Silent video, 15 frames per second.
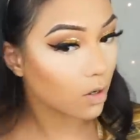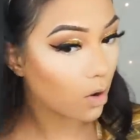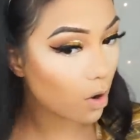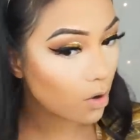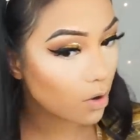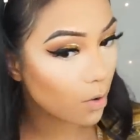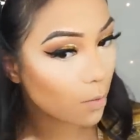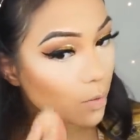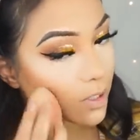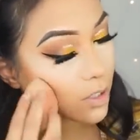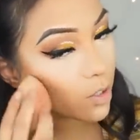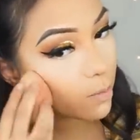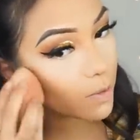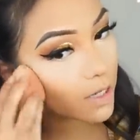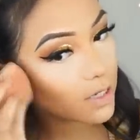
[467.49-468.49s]
Oh no,
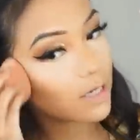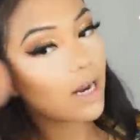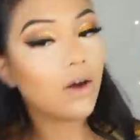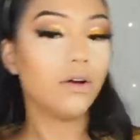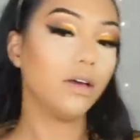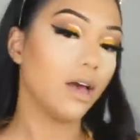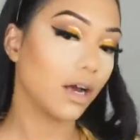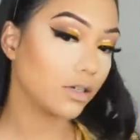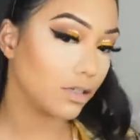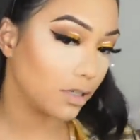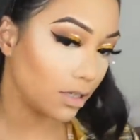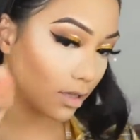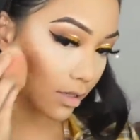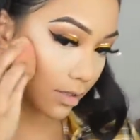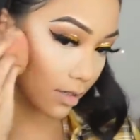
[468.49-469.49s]
once you blend it out, it
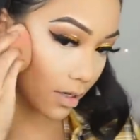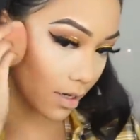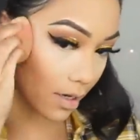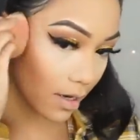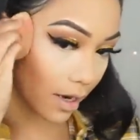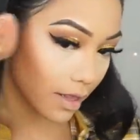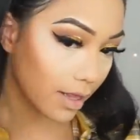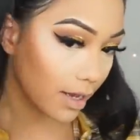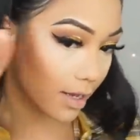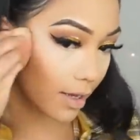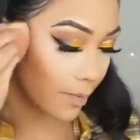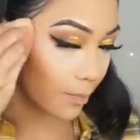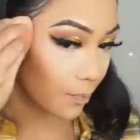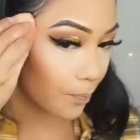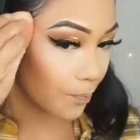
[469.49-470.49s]
actually looks good. I like
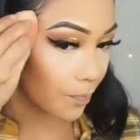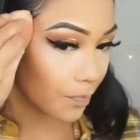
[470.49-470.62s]
it.